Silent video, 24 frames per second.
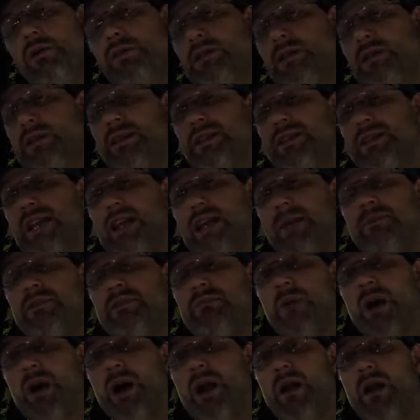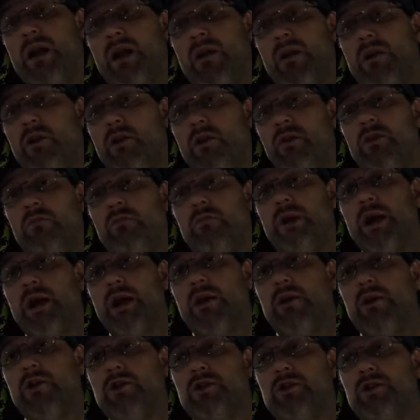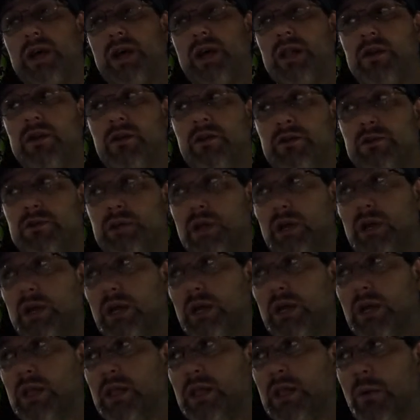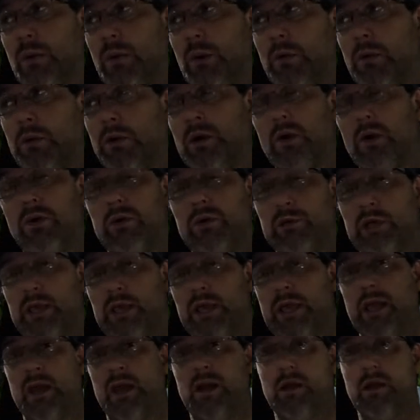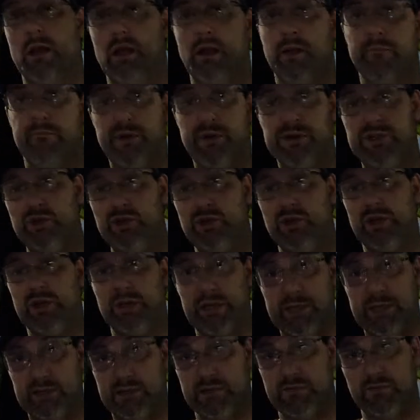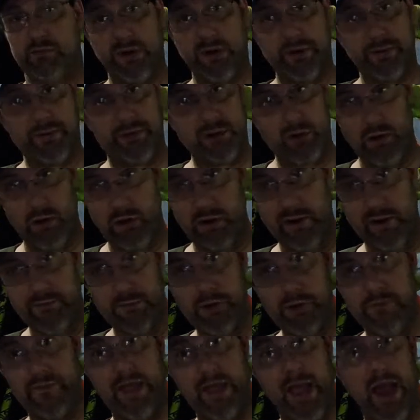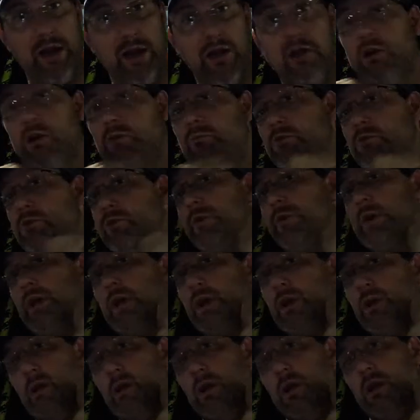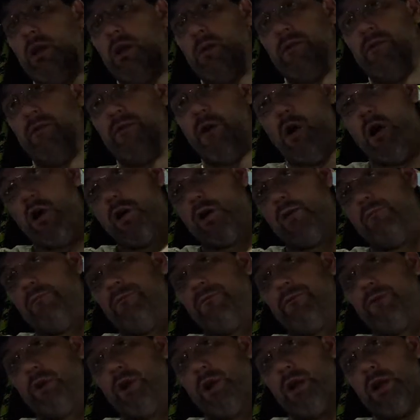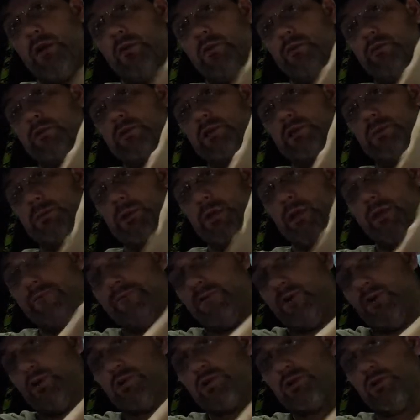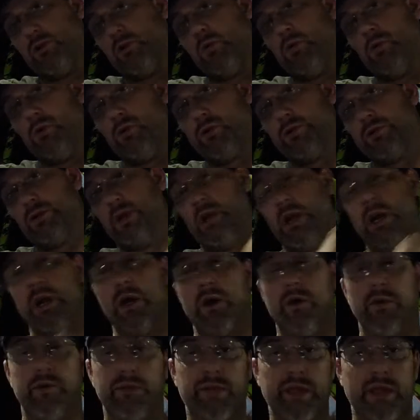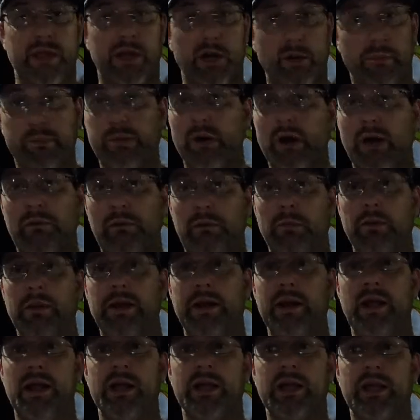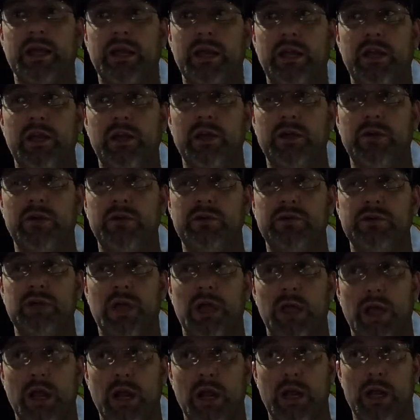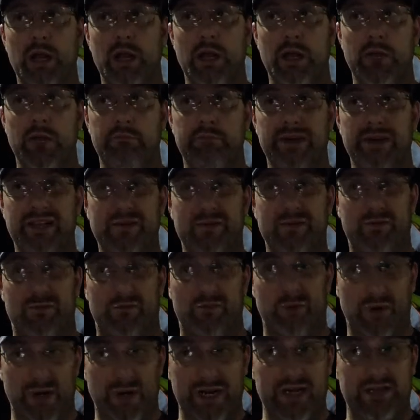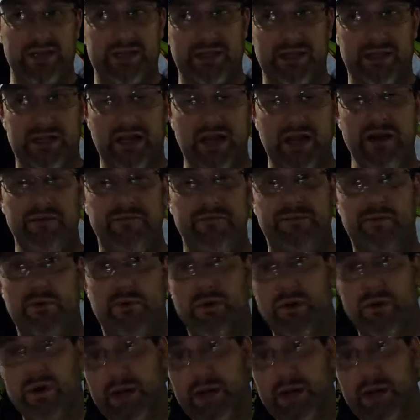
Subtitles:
in the same spot on all their brand new trailers that we were going to get. But you can totally remove that and go move it far up front in some of the first holes that you're probably not going to use. But what it's designed for